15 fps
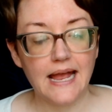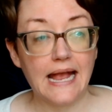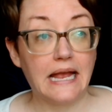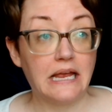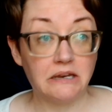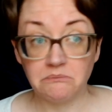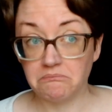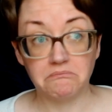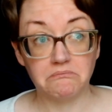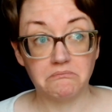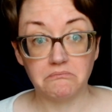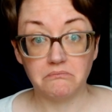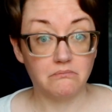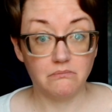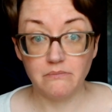And
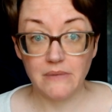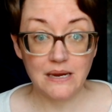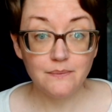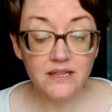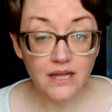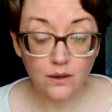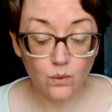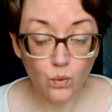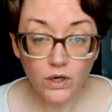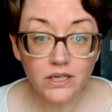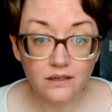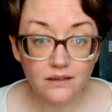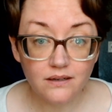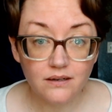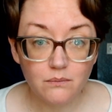maybe they
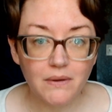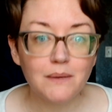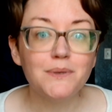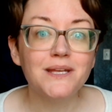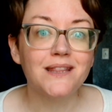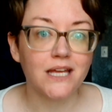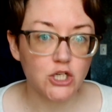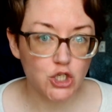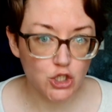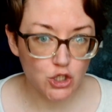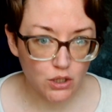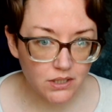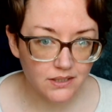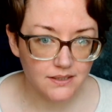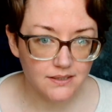wouldn't, maybe they
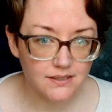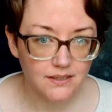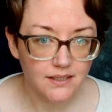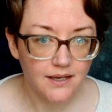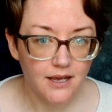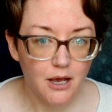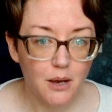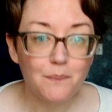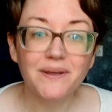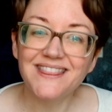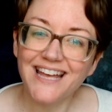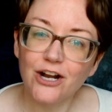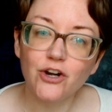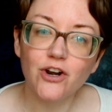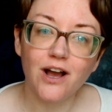shouldn't, but
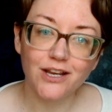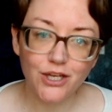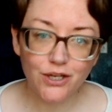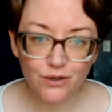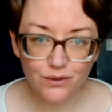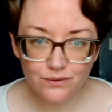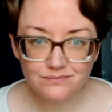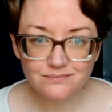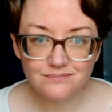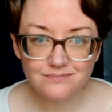they're not you.